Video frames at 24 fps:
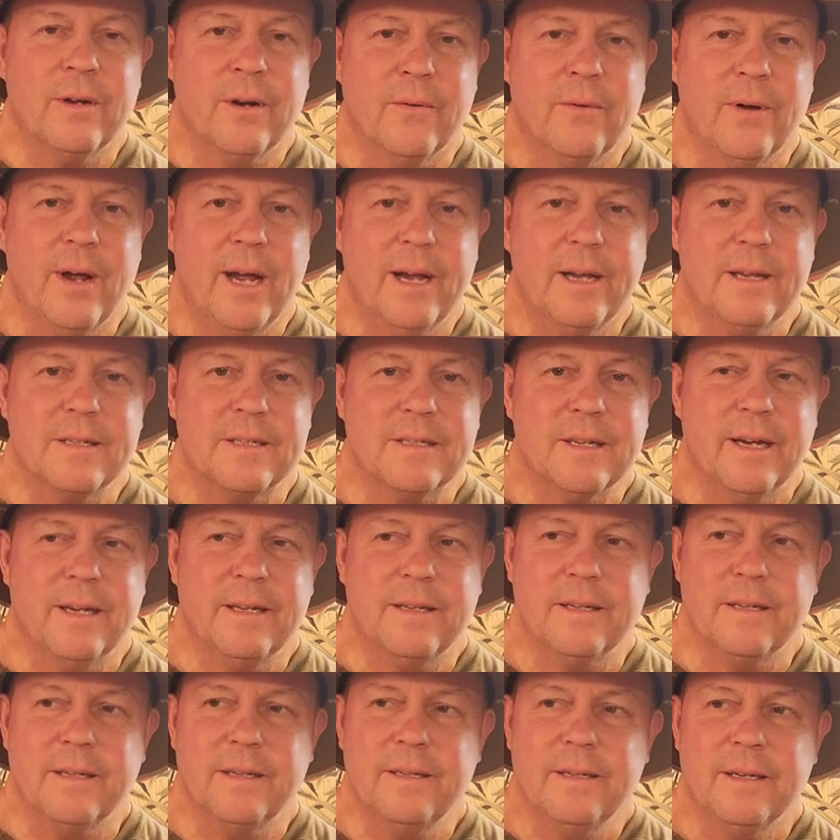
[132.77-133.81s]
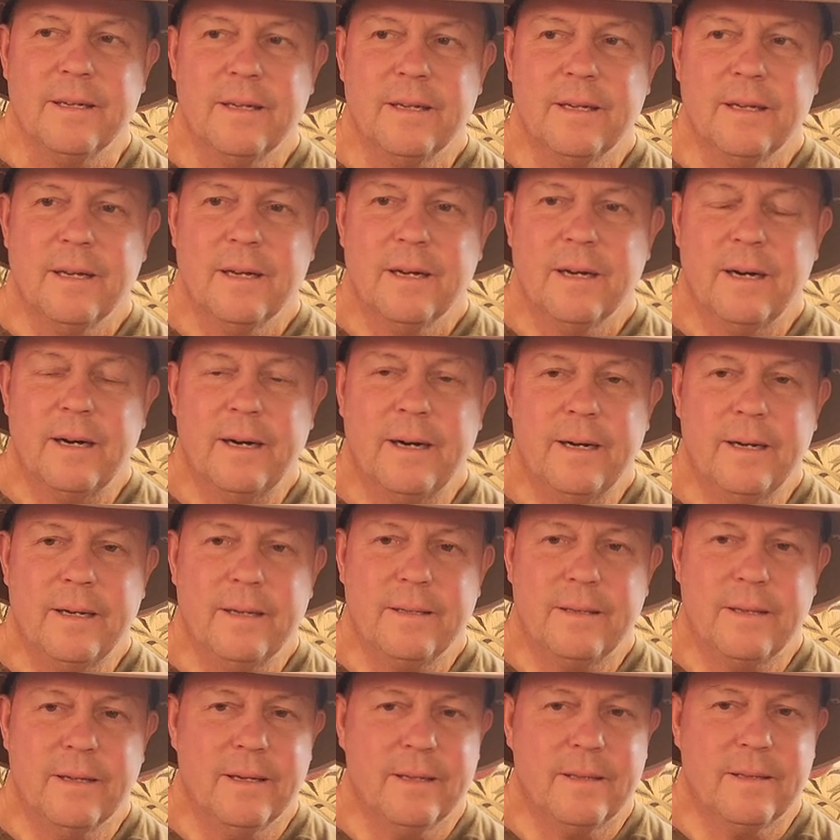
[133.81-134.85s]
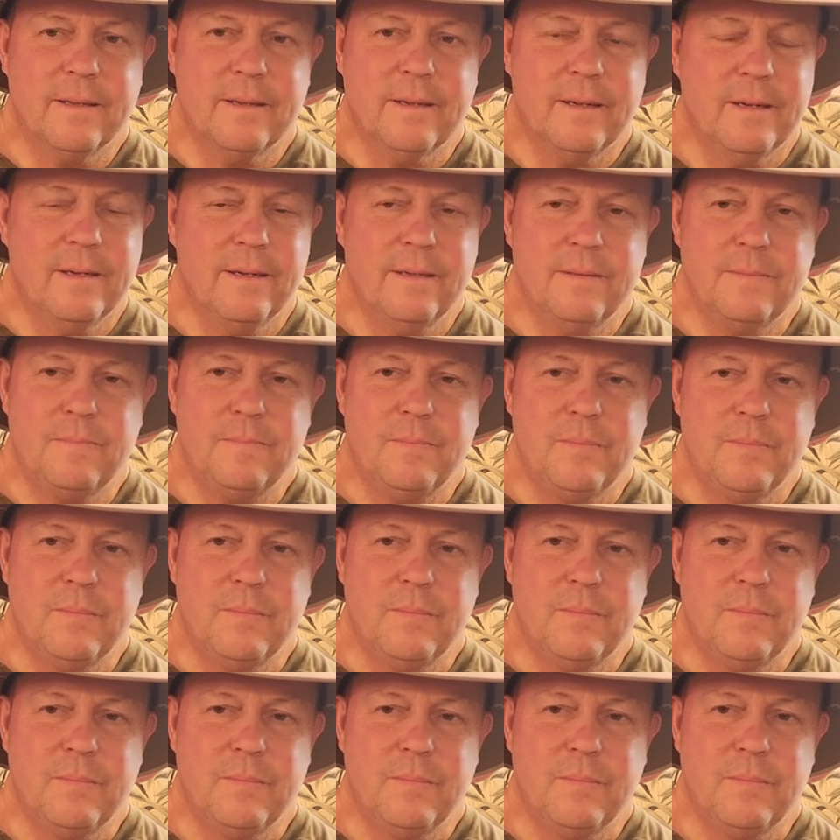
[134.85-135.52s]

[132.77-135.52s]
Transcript: in Iraq as I did, certainly